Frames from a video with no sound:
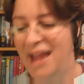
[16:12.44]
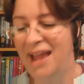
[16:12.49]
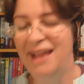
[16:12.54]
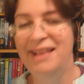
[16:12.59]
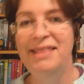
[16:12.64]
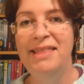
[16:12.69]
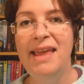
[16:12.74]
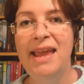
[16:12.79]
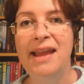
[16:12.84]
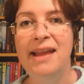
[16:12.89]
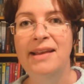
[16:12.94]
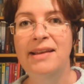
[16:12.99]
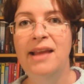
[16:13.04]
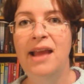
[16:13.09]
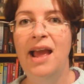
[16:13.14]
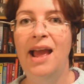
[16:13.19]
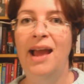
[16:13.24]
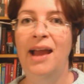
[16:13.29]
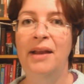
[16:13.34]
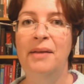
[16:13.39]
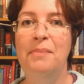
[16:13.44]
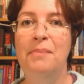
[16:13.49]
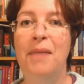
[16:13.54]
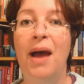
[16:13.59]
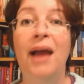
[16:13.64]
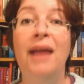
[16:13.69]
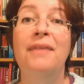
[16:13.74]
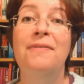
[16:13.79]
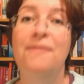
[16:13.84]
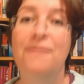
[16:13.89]
And then at
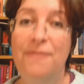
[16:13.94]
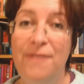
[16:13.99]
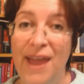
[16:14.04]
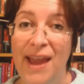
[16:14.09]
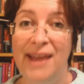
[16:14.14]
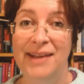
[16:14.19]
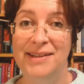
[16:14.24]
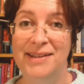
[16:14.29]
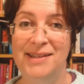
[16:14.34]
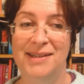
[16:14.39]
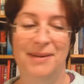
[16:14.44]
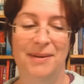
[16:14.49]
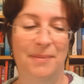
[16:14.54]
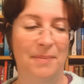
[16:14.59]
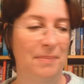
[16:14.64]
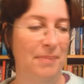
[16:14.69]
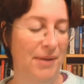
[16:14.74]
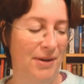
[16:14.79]
my vet,